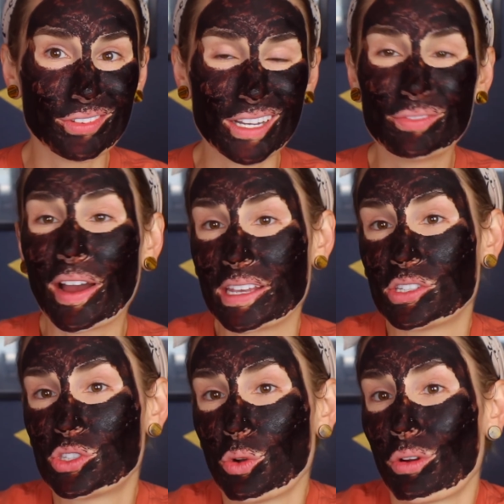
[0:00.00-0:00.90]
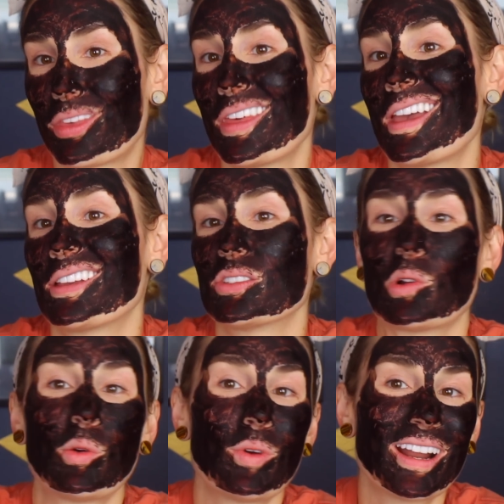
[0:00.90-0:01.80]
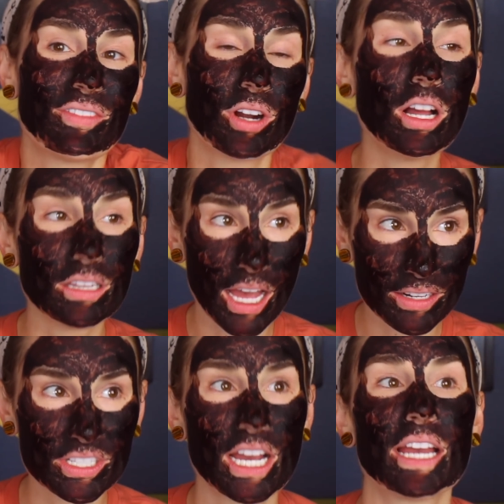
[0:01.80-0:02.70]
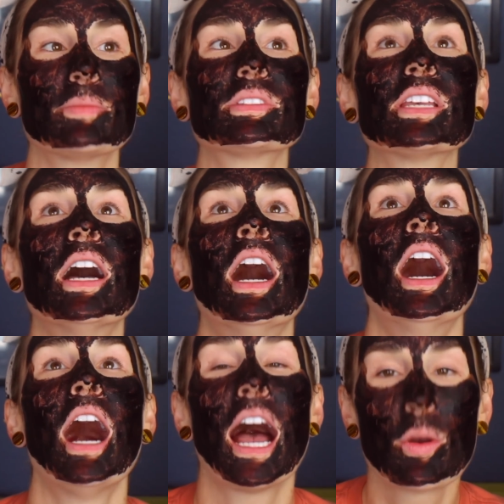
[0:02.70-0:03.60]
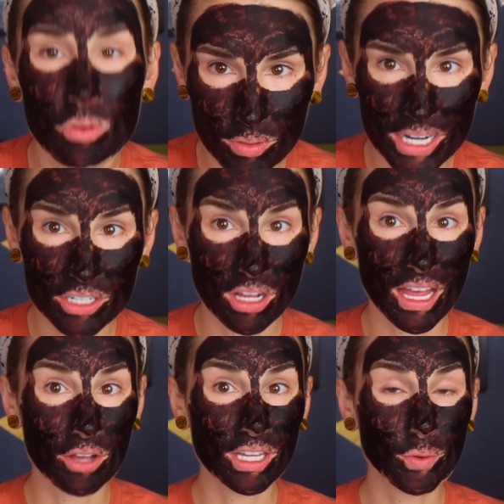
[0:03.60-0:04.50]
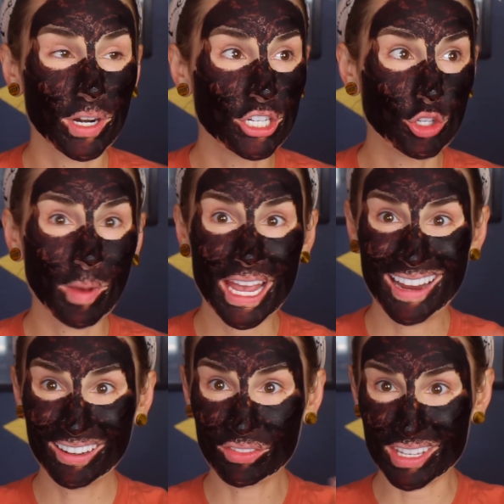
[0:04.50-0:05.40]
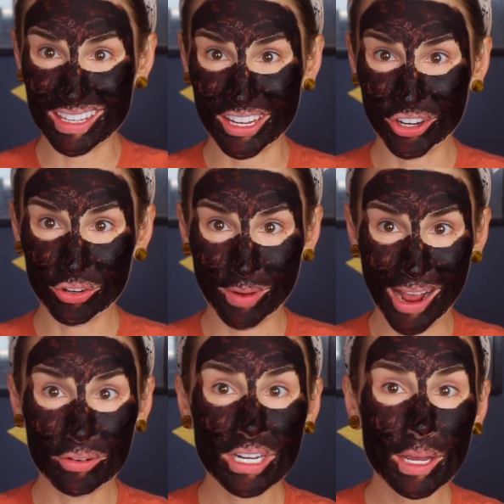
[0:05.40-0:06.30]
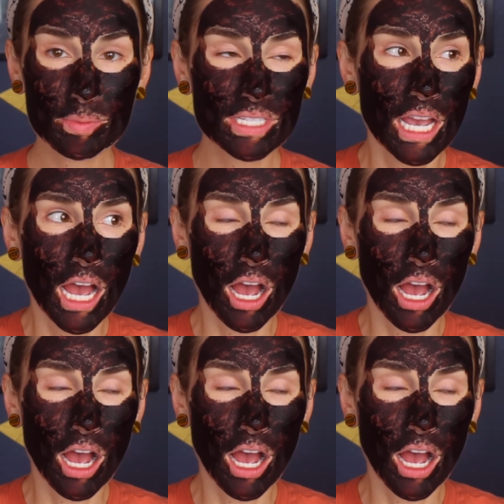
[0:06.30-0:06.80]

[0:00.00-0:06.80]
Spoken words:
advice or things or whatever, a lot of times I will write it all out. Like when I do my end of the year roundups,